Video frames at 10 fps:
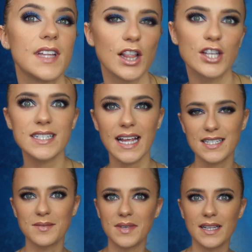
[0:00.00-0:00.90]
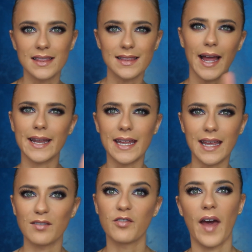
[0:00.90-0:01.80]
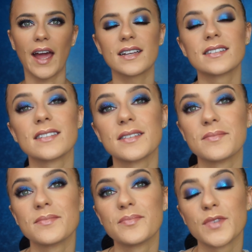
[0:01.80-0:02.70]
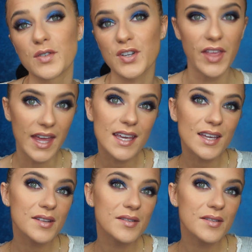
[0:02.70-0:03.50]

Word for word: it looks like some lightning effect. Don't you think?